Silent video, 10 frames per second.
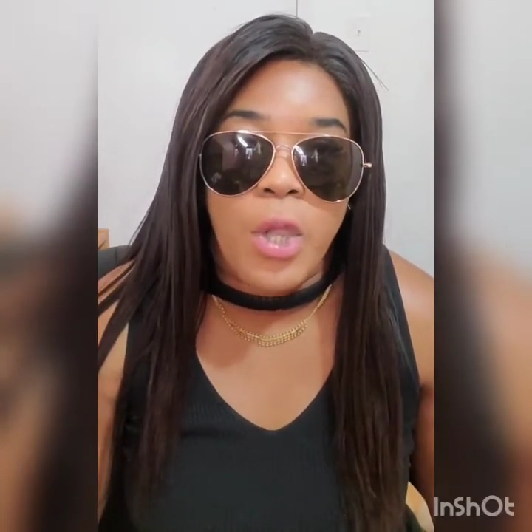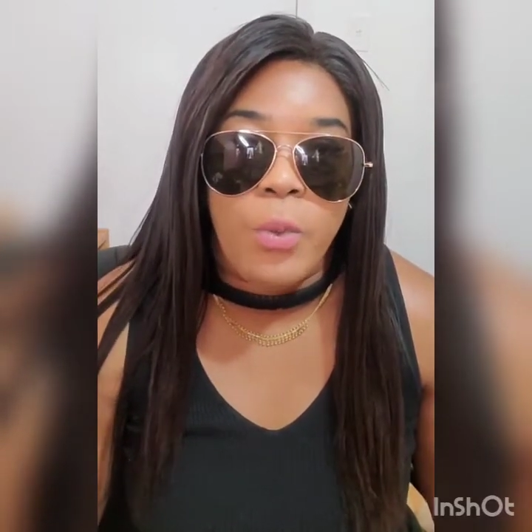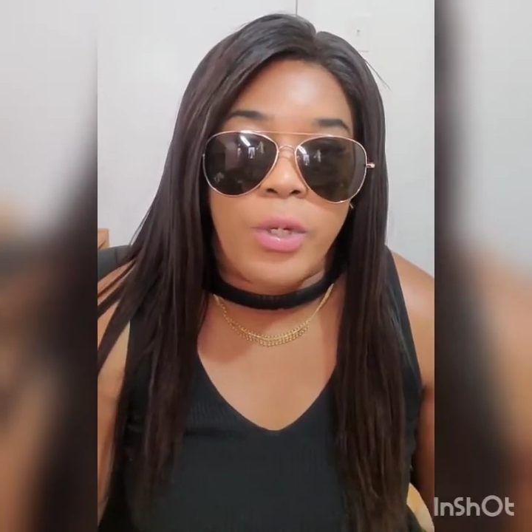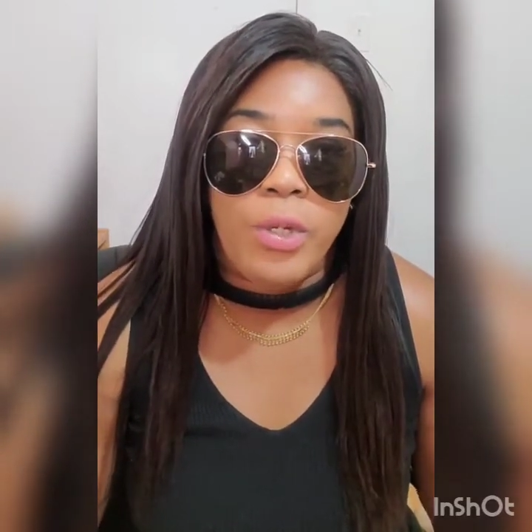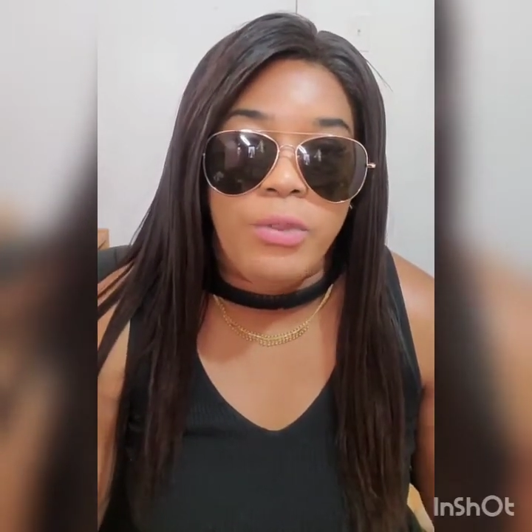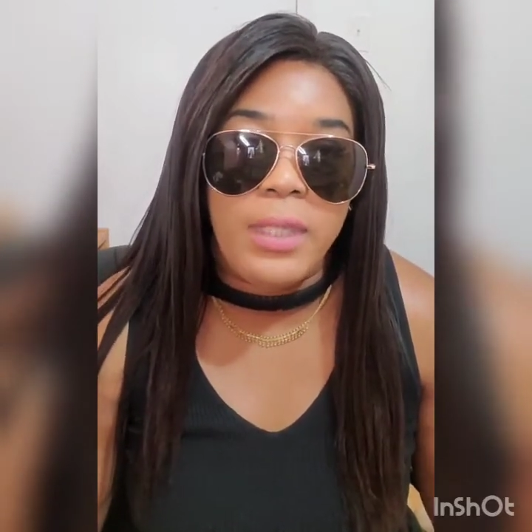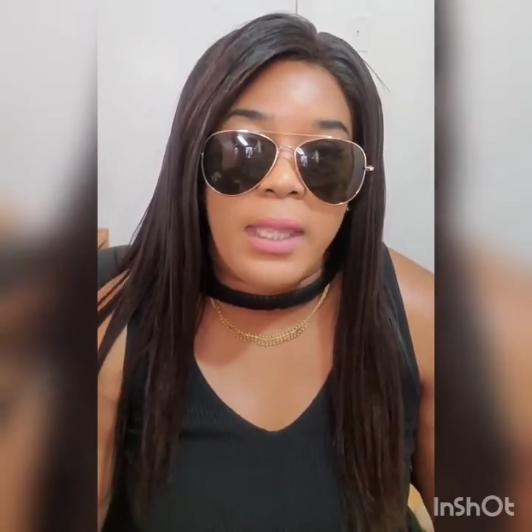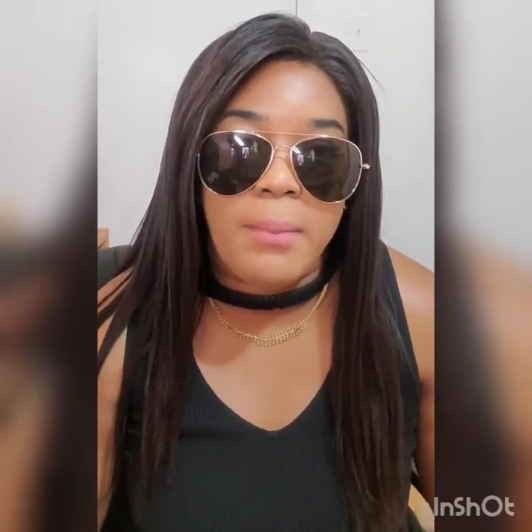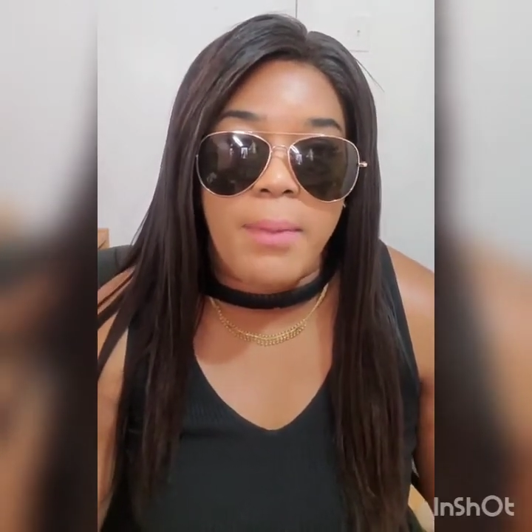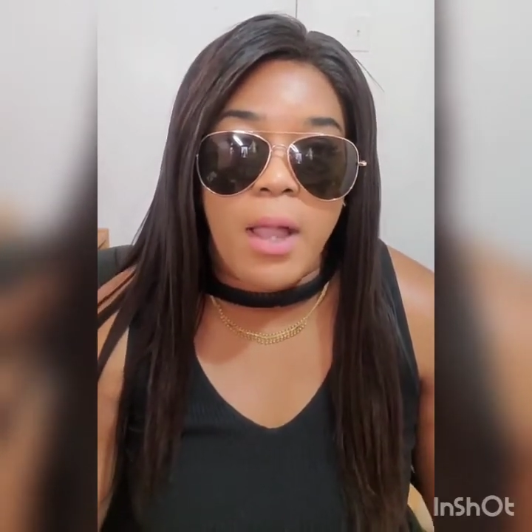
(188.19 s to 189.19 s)
when you think
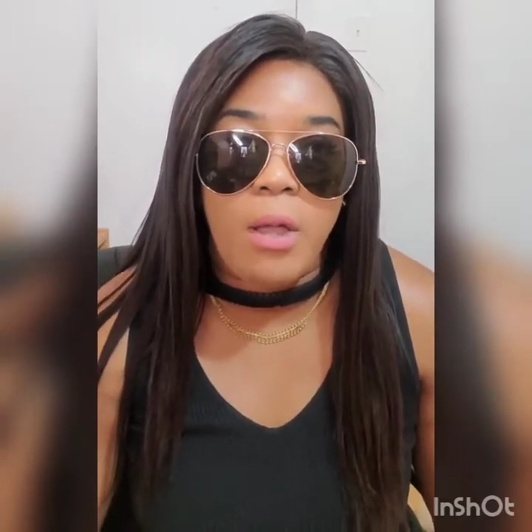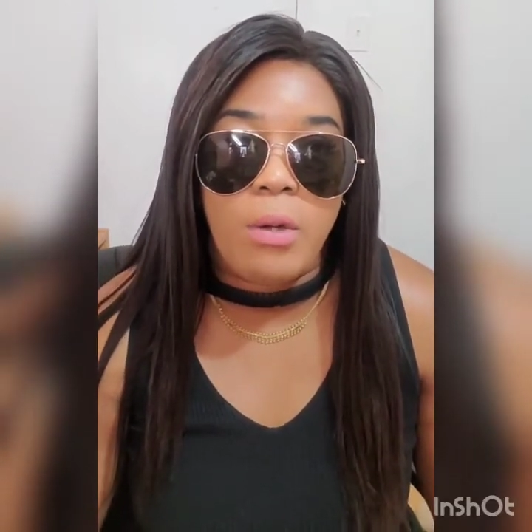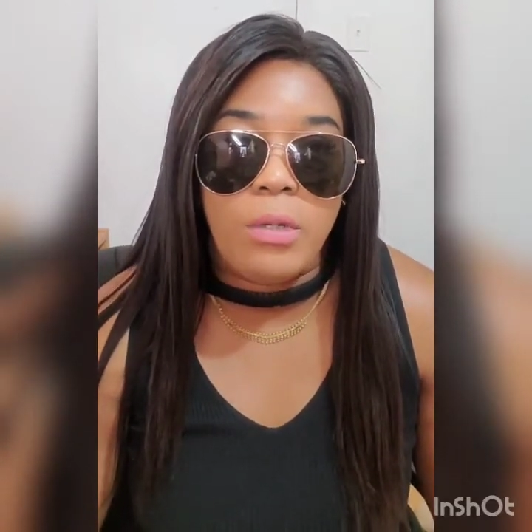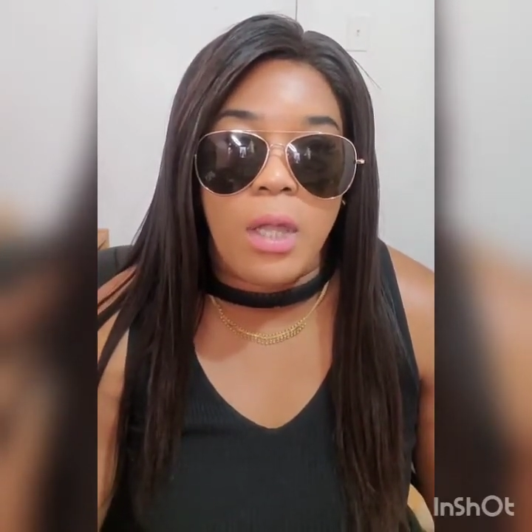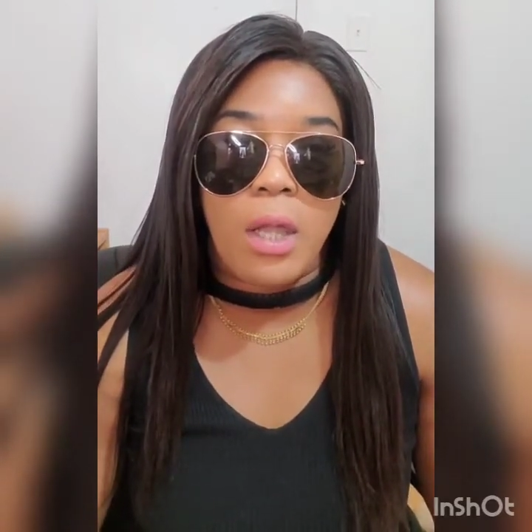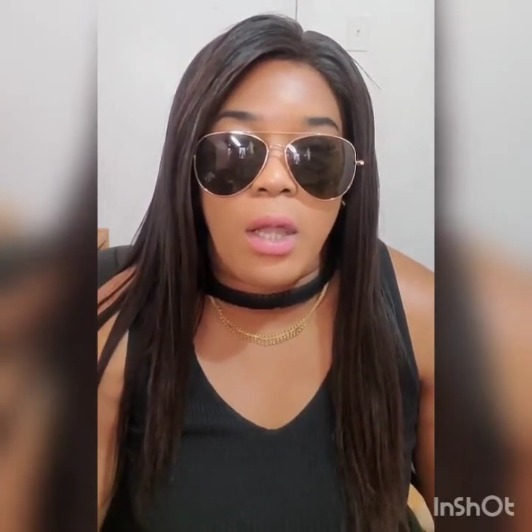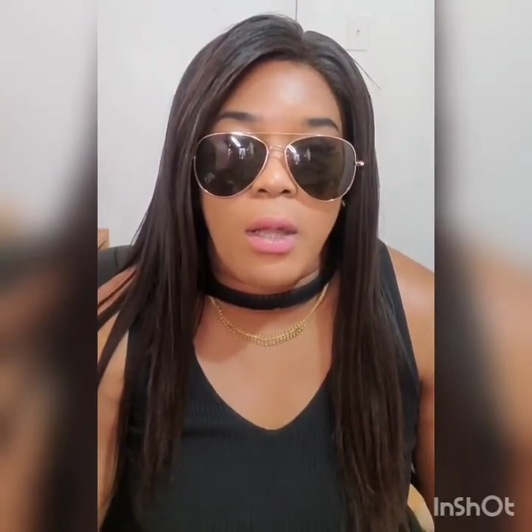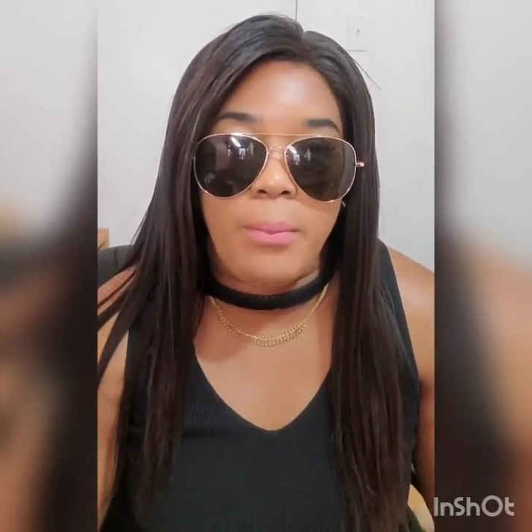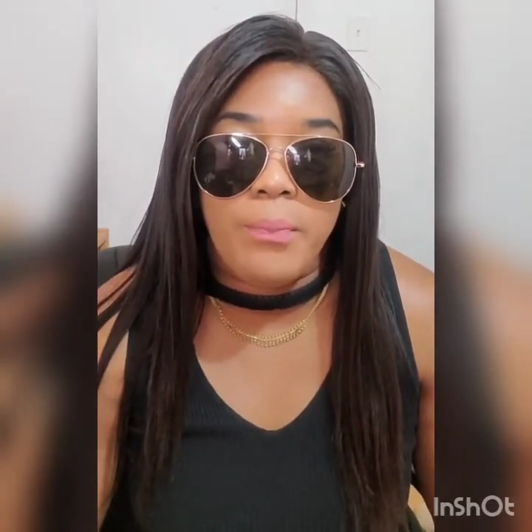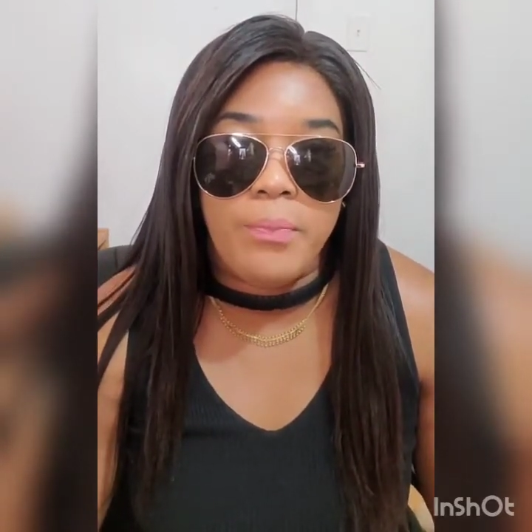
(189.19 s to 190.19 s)
about
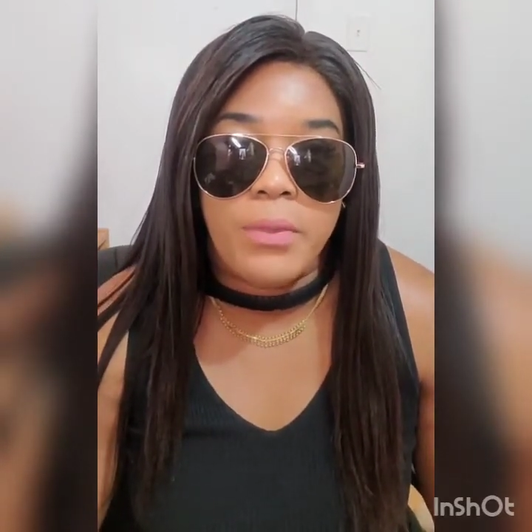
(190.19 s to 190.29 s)
um,